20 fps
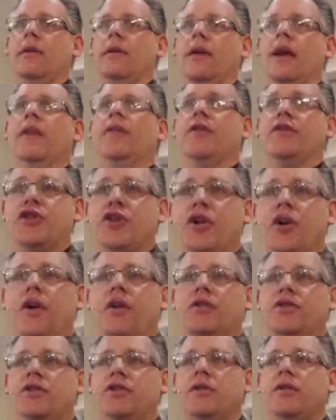in the
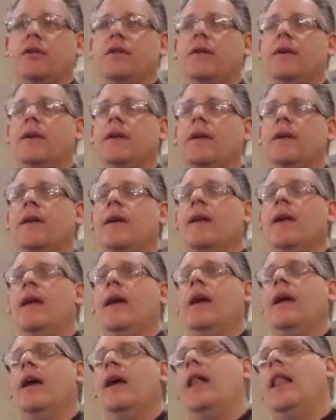church.
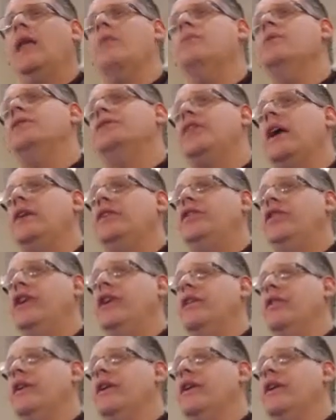Now, let me say to you